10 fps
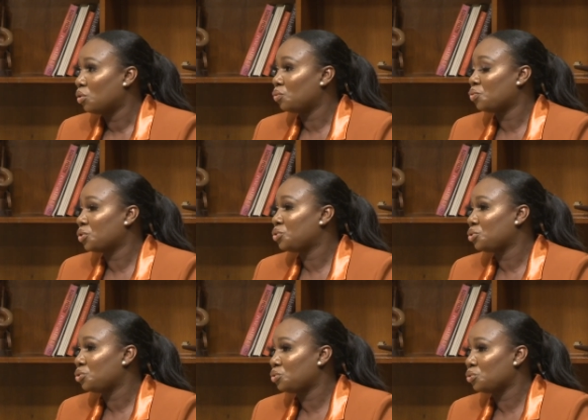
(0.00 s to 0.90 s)
on what you
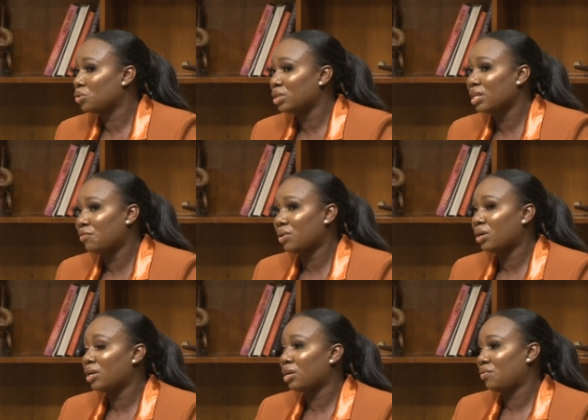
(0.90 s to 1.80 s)
should do. Never,
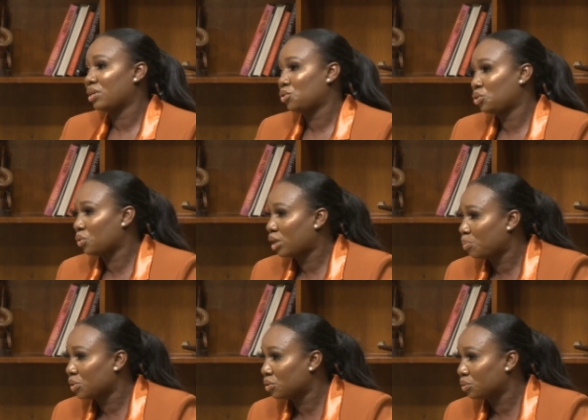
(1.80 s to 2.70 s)
ever touch your
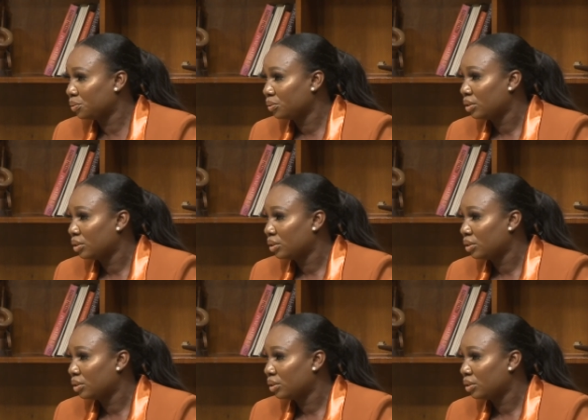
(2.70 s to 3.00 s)
capital.